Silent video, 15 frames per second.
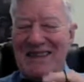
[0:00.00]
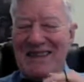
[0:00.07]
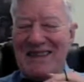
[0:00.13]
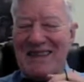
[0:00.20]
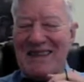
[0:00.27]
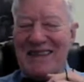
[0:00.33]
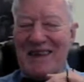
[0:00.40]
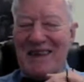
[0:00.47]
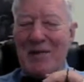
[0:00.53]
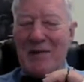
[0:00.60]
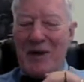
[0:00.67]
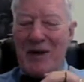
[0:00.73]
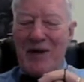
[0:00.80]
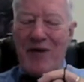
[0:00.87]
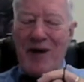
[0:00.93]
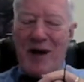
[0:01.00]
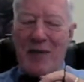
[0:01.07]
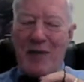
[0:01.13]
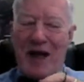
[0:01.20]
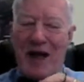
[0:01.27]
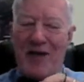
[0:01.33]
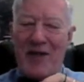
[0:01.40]
Philippines developed
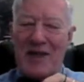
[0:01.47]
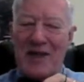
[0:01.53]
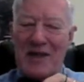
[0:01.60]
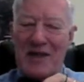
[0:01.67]
out of this.